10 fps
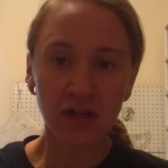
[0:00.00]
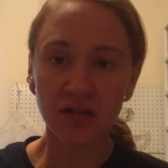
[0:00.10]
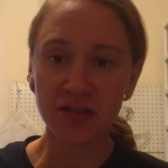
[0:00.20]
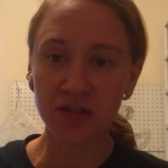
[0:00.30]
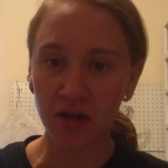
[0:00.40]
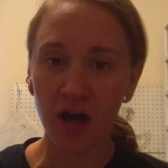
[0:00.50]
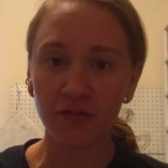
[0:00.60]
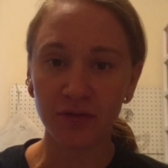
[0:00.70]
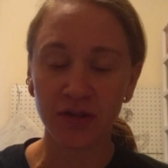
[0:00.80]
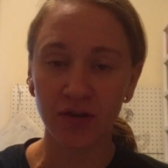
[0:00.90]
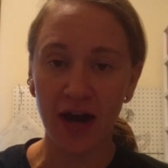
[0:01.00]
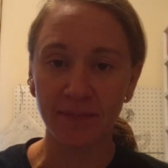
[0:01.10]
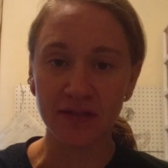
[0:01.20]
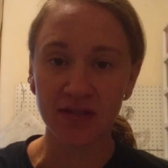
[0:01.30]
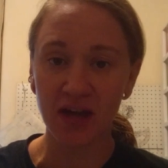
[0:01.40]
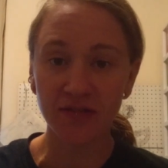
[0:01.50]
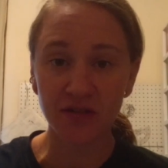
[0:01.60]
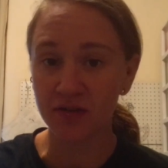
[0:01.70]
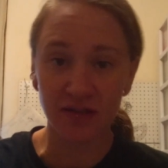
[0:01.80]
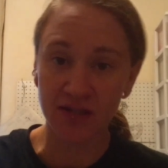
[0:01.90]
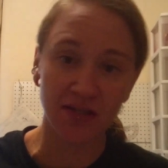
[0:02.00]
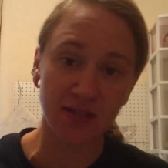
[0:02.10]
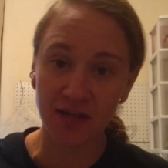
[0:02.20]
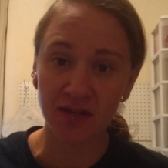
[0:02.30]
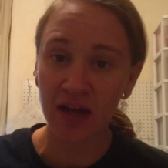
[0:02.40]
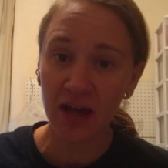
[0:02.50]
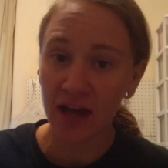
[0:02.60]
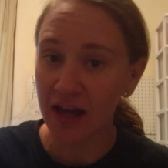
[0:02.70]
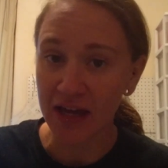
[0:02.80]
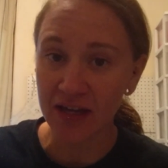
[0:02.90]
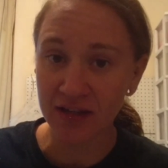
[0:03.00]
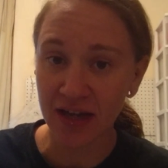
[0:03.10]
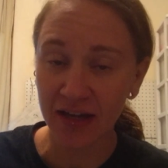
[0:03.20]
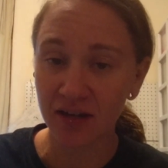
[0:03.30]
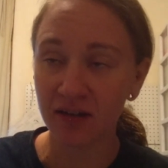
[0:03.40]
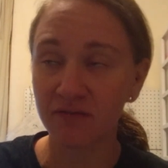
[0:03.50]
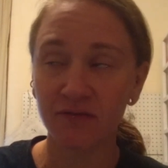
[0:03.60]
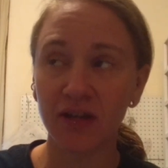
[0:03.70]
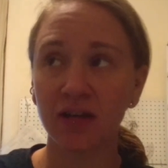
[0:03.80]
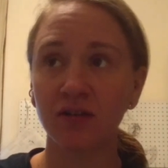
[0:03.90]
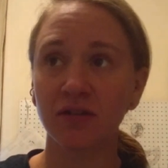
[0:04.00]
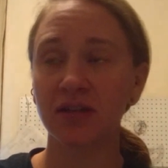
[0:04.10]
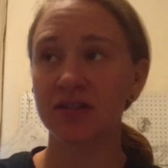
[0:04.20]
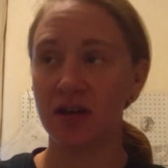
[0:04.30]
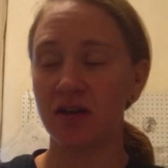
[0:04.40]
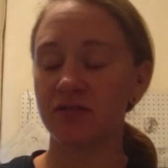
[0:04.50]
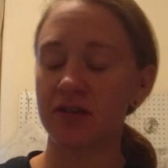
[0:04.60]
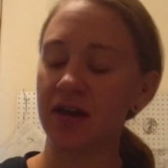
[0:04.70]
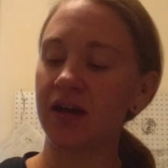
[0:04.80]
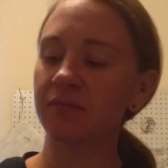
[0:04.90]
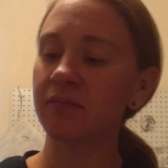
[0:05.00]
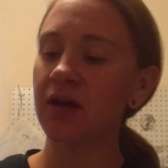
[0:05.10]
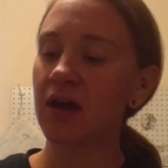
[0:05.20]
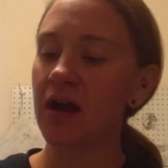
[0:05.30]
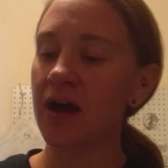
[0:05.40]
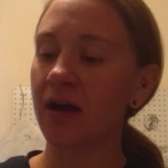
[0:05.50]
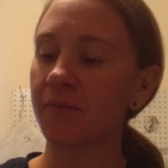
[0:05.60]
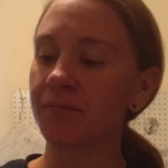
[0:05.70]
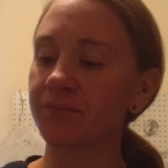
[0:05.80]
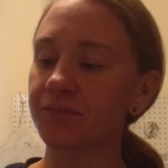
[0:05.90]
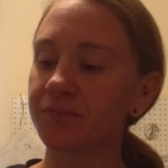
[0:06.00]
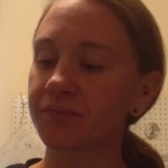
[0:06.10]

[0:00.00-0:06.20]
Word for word: let's start off with the crappy stuff so that this isn't a negative video the entire time. Um,